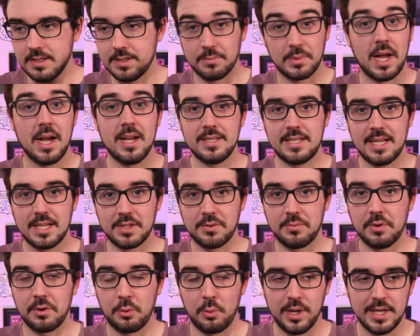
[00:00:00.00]
Some context
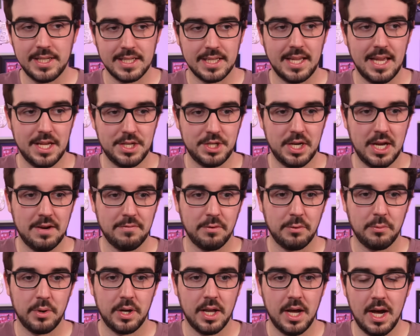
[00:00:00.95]
real quick to catch
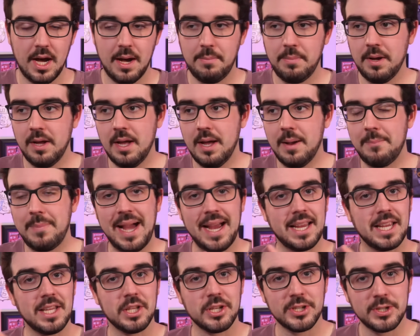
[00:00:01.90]
everyone up.
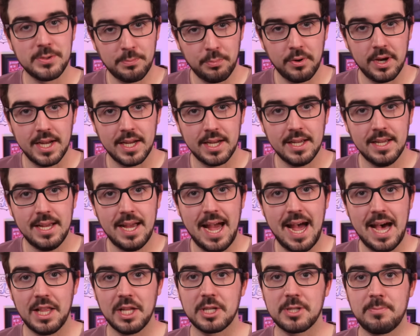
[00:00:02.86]
Back in the spring,
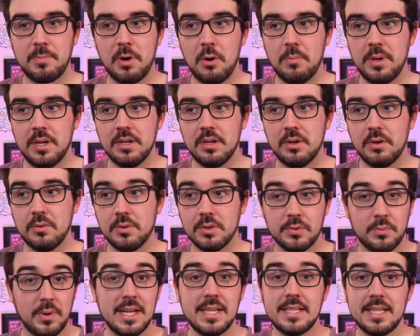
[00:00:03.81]
Alex Bowman was
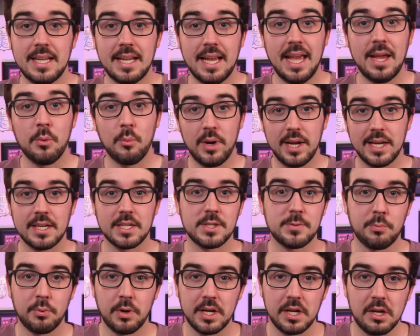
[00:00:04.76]
racing a winged
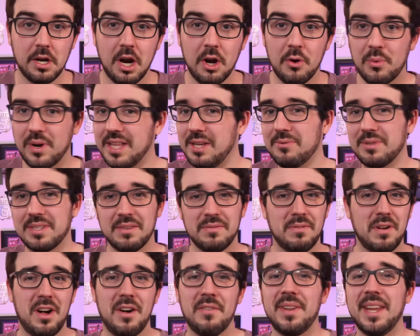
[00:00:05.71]
sprint car when he was
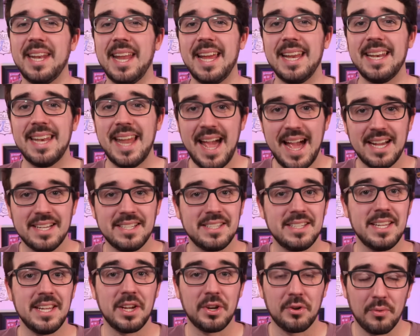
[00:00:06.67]
involved in a
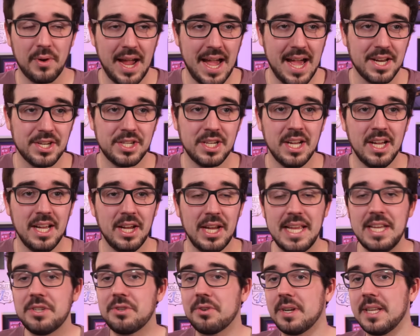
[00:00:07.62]
nasty crash,
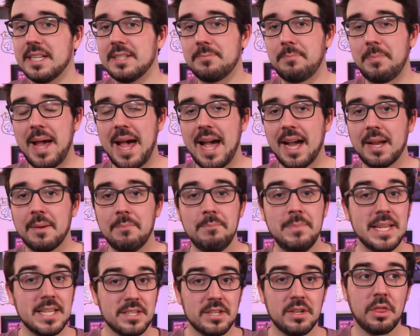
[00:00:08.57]
injured his back,
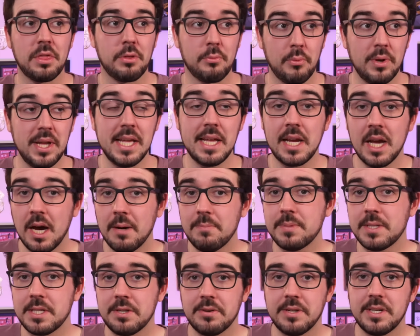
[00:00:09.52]
missed three Cup
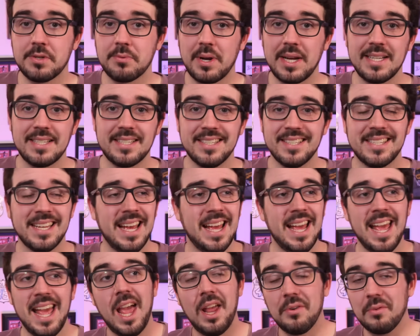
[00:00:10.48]
Series races,
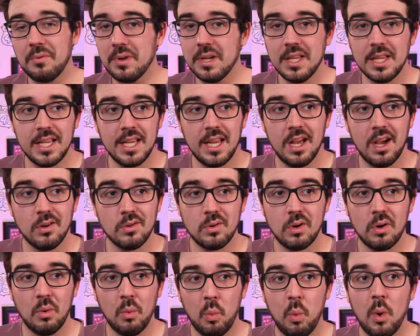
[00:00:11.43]
and really
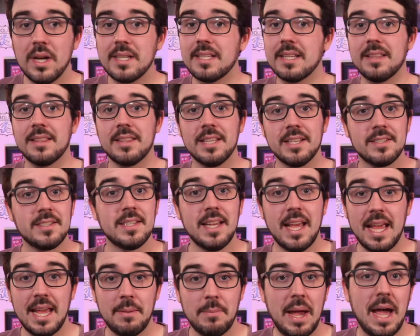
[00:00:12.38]
wasn't the
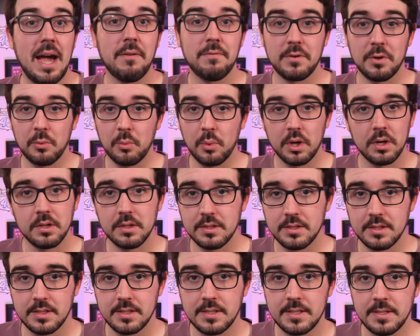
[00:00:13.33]
same
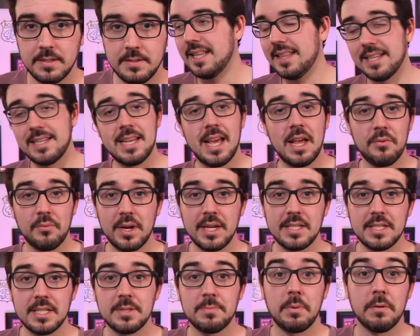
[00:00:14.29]
afterwards. In the 10
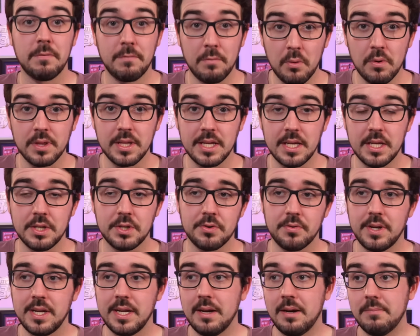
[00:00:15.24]
races before the
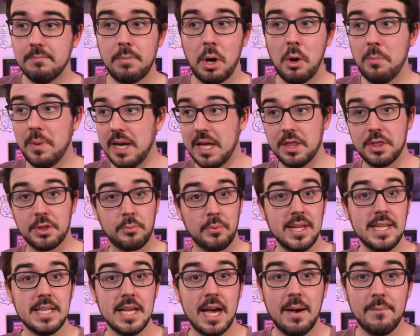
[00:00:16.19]
injury, Bowman had
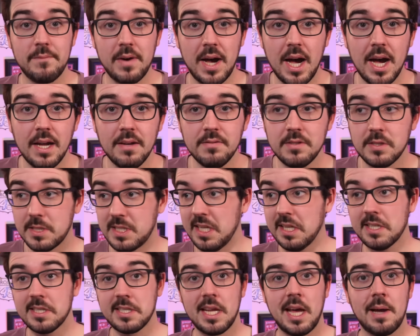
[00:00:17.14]
three top fives,
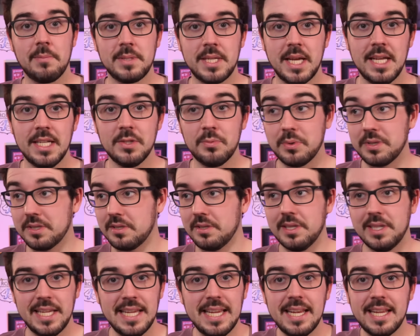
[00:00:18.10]
six top tens, was
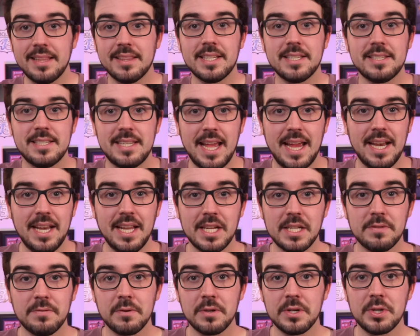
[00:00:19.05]
leading the
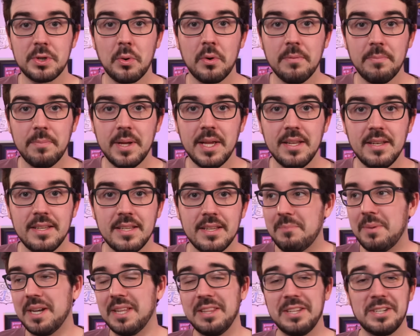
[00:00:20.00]
standings for a short bit,
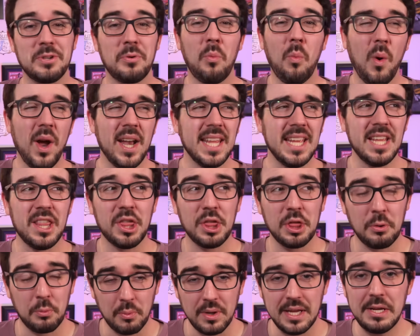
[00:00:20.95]
but in the
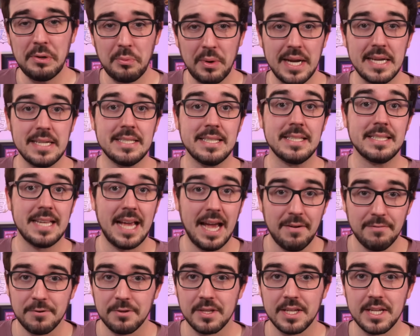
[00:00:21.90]
23 races
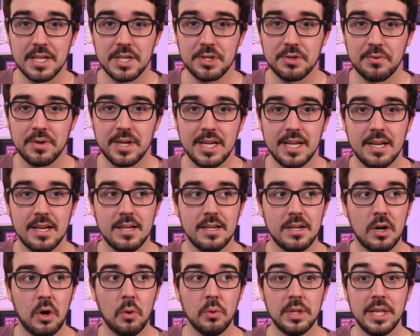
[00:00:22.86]
after the injury,
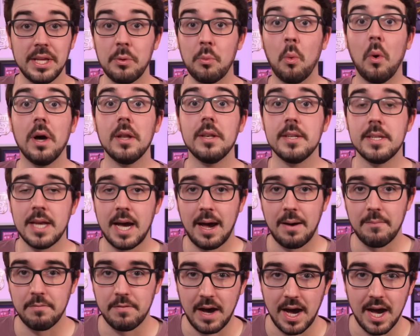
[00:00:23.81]
only one
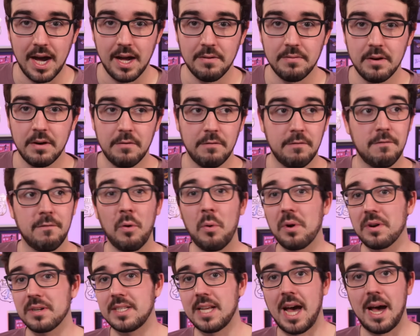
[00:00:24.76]
top five,
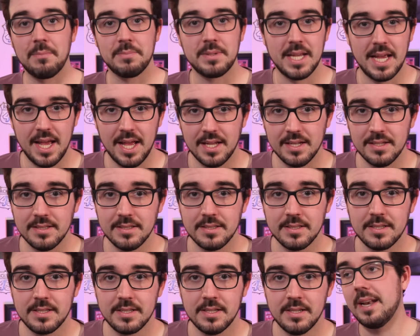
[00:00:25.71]
four top tens.
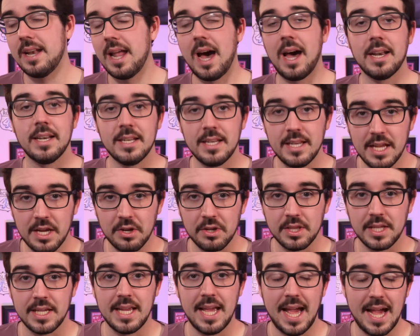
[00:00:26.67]
Not
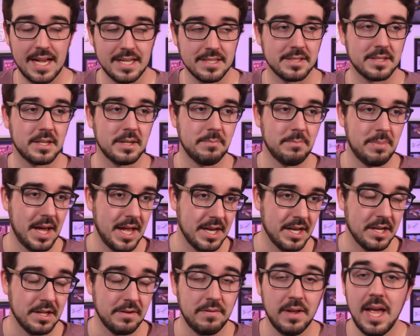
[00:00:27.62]
nearly as
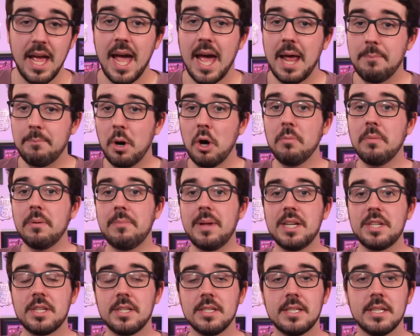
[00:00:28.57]
competitive. And Bowman
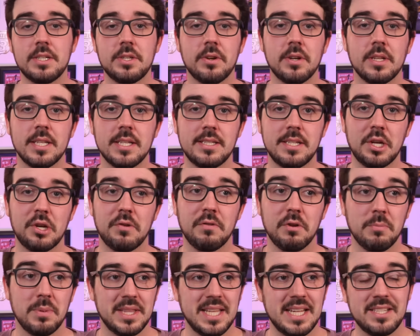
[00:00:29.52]
mentions it during this
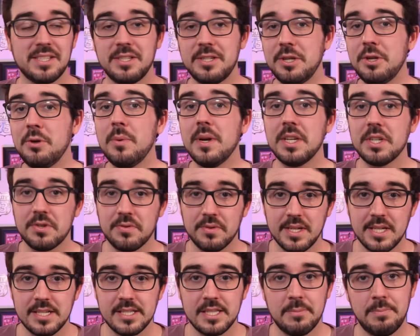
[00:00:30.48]
interview, but that's two
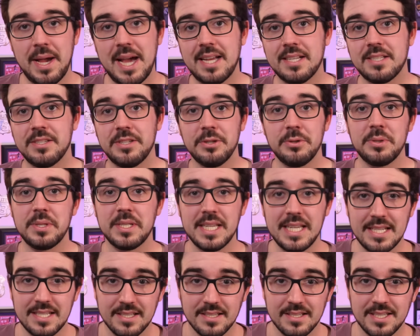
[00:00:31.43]
injuries the past two
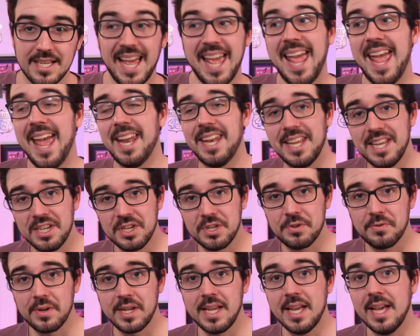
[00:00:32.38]
seasons. A head
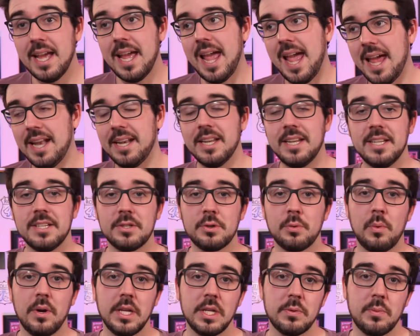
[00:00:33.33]
injury ended his
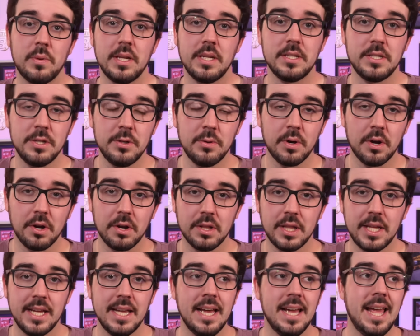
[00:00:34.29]
2022
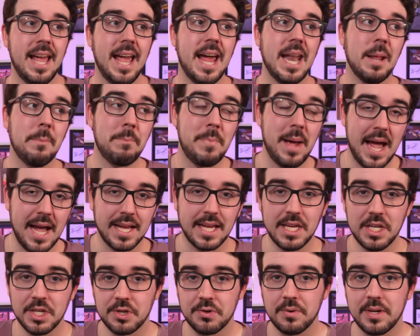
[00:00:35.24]
early, and a back
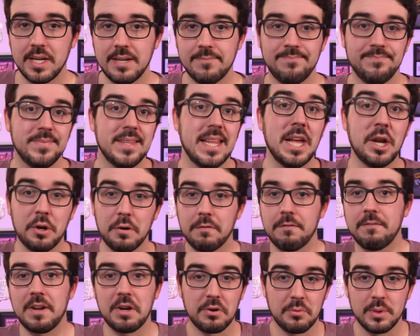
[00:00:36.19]
injury
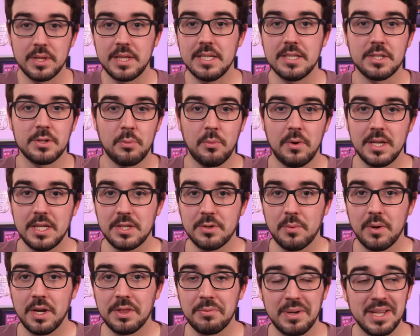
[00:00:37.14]
interfered with his
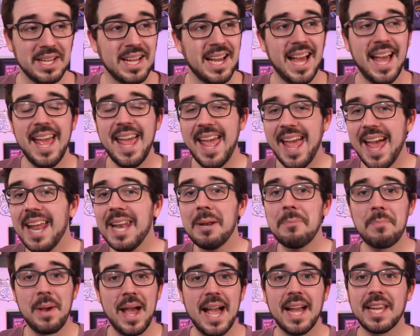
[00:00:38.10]
2023. A head
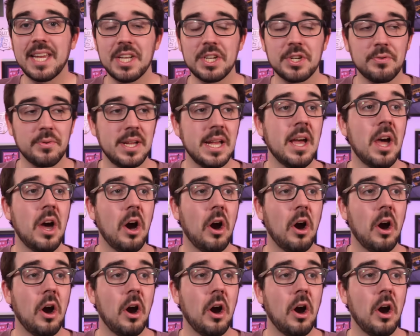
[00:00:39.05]
and back injury